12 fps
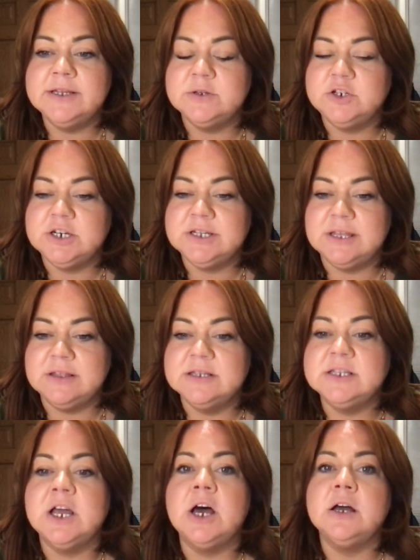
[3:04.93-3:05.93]
so just at the
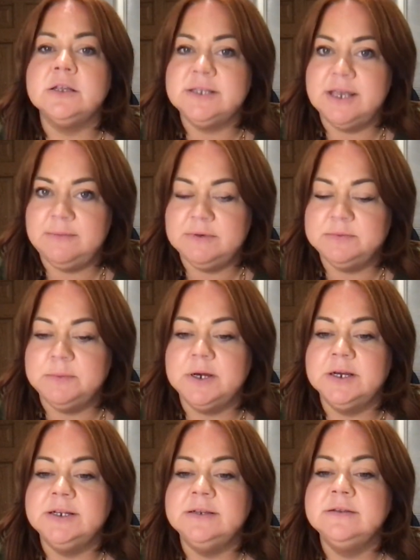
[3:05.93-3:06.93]
start, same as
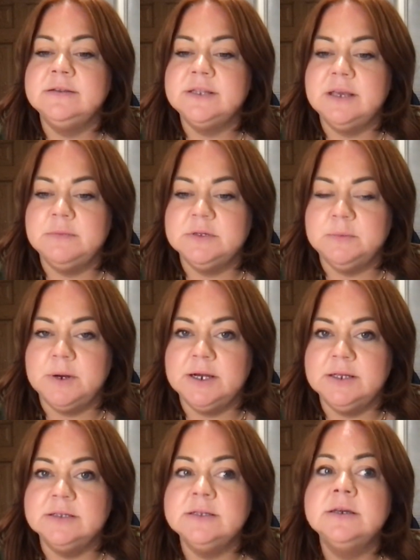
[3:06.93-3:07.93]
mine. Same as
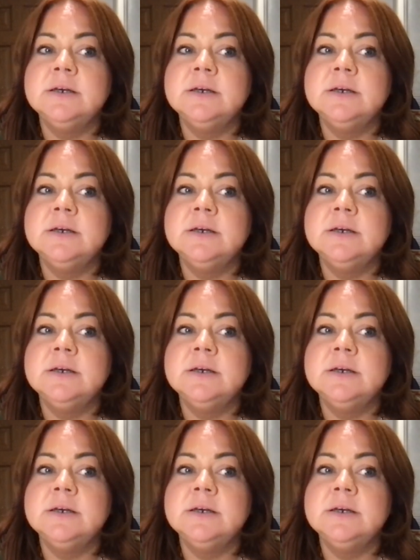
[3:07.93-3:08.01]
mine.